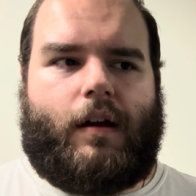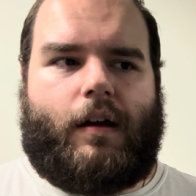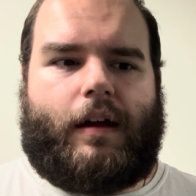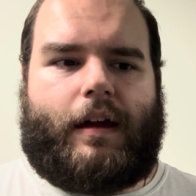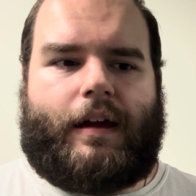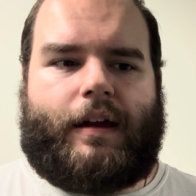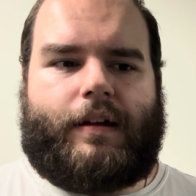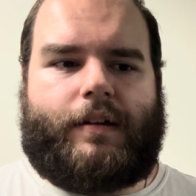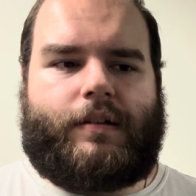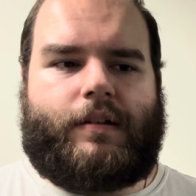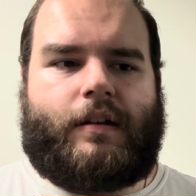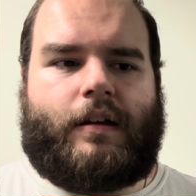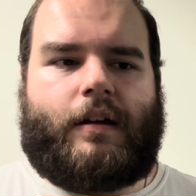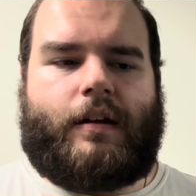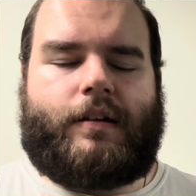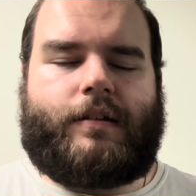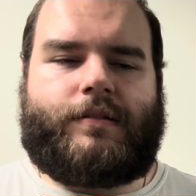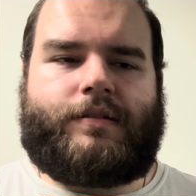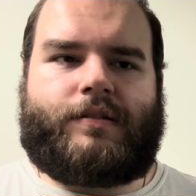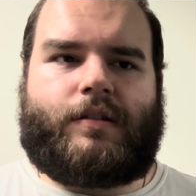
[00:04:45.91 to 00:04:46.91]
And
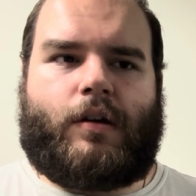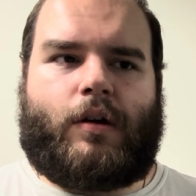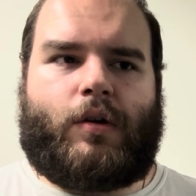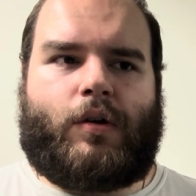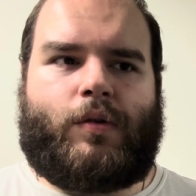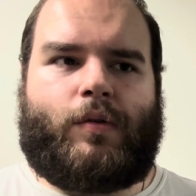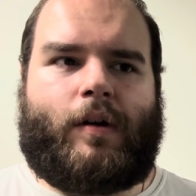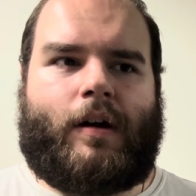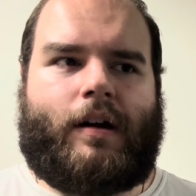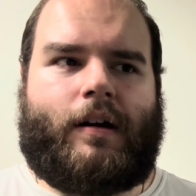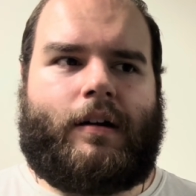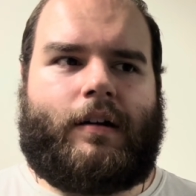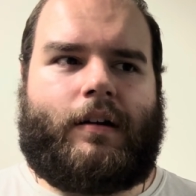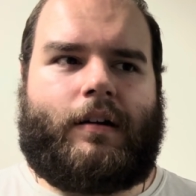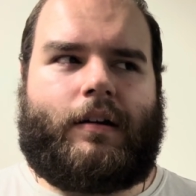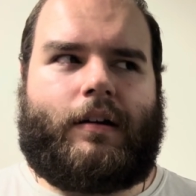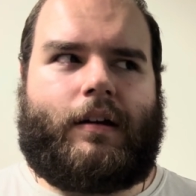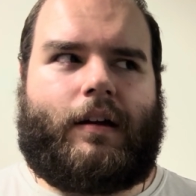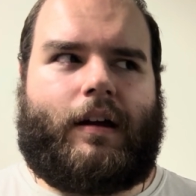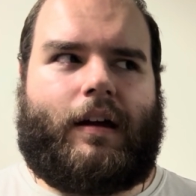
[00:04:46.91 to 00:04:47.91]

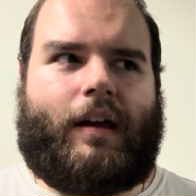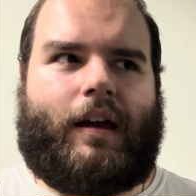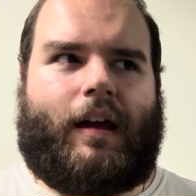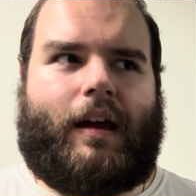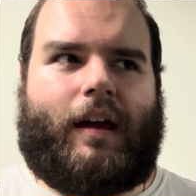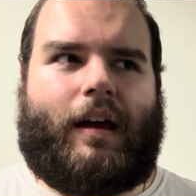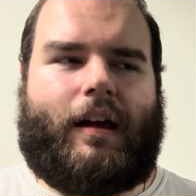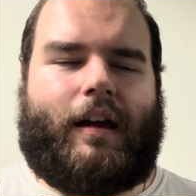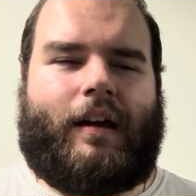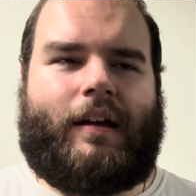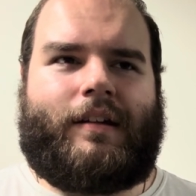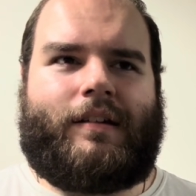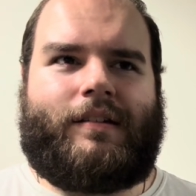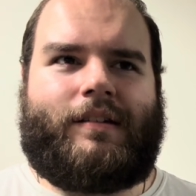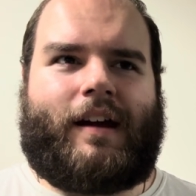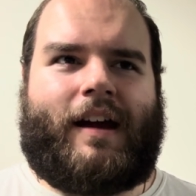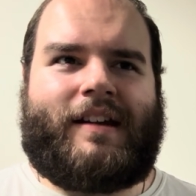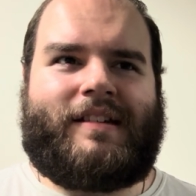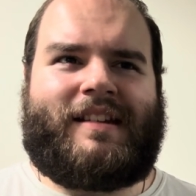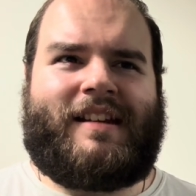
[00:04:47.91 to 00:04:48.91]
and
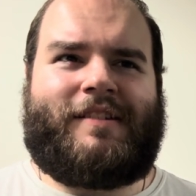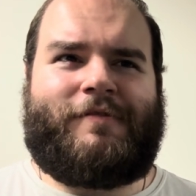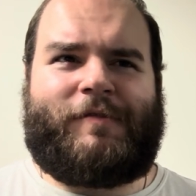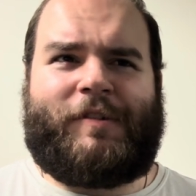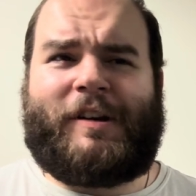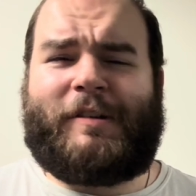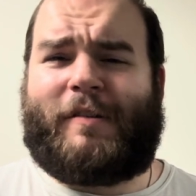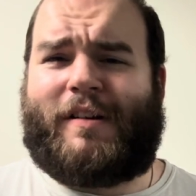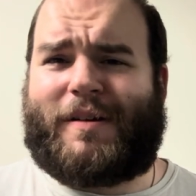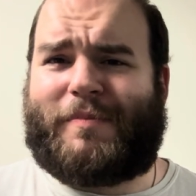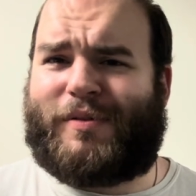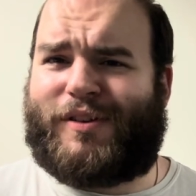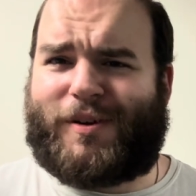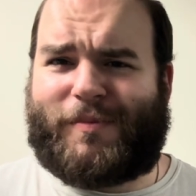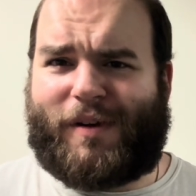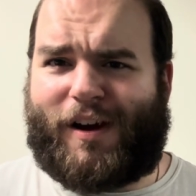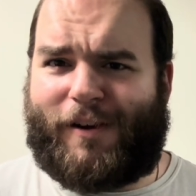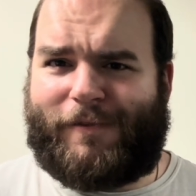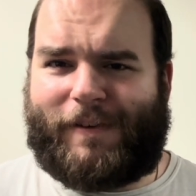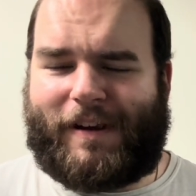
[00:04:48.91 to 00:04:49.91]
I didn't really want to put
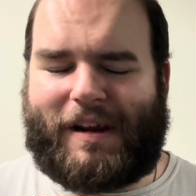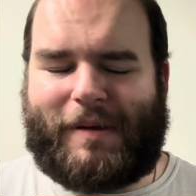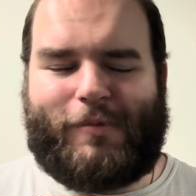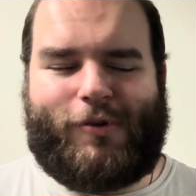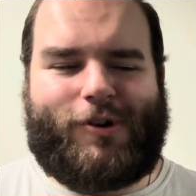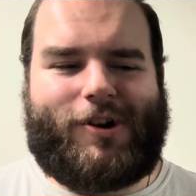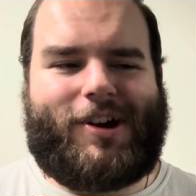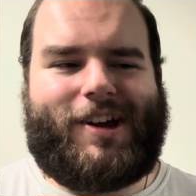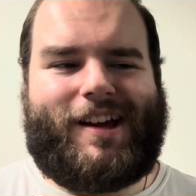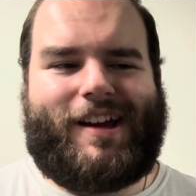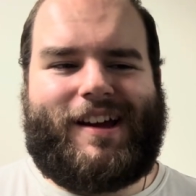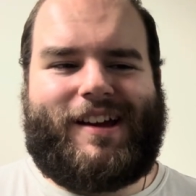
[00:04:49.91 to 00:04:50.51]
them off anymore,